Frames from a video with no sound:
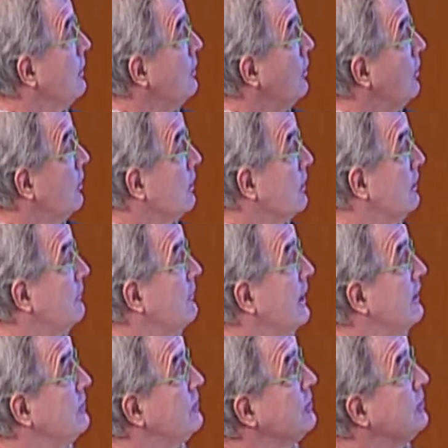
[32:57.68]
along,
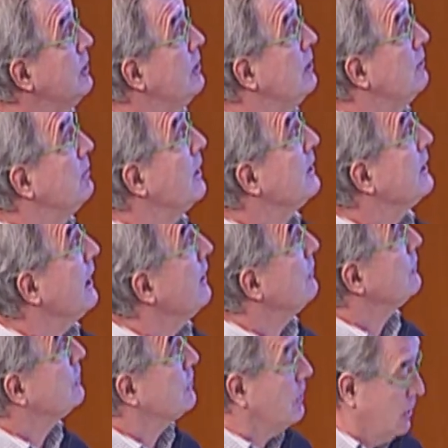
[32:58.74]
events, blood
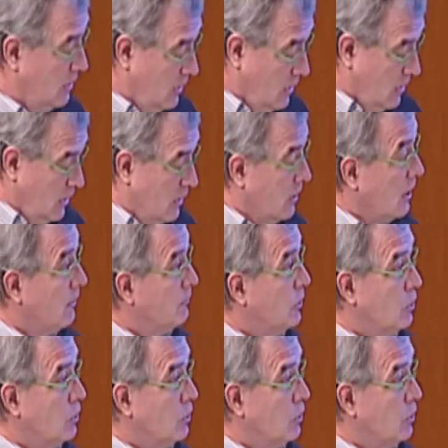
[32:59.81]
counts, um,